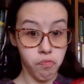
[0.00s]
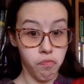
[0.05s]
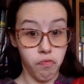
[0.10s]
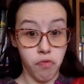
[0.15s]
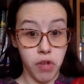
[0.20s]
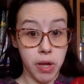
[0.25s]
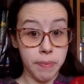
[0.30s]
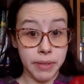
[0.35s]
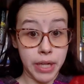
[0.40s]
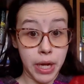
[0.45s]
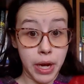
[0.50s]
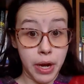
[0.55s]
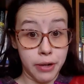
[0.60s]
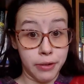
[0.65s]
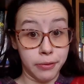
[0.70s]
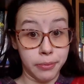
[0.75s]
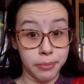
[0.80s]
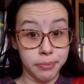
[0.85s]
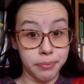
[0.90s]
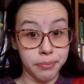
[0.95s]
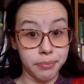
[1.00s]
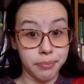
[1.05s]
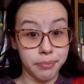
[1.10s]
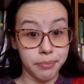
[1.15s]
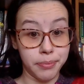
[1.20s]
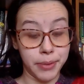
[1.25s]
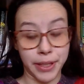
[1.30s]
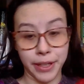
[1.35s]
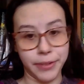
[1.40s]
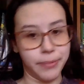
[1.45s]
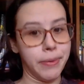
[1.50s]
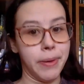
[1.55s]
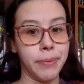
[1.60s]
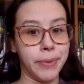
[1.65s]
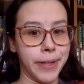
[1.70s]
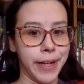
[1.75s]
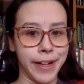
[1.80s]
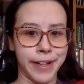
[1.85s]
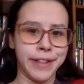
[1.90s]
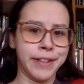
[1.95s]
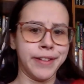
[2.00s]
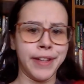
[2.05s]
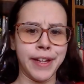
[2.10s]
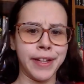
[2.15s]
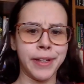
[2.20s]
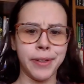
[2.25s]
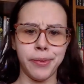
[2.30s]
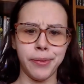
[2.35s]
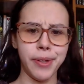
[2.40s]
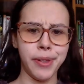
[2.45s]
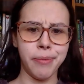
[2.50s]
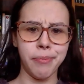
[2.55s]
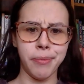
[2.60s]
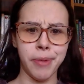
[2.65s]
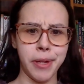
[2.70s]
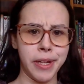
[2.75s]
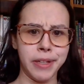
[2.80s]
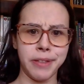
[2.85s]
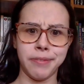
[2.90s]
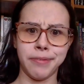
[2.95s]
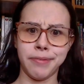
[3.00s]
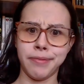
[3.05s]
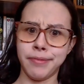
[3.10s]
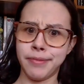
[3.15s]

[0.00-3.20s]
let me know. Because maybe I can take you with me.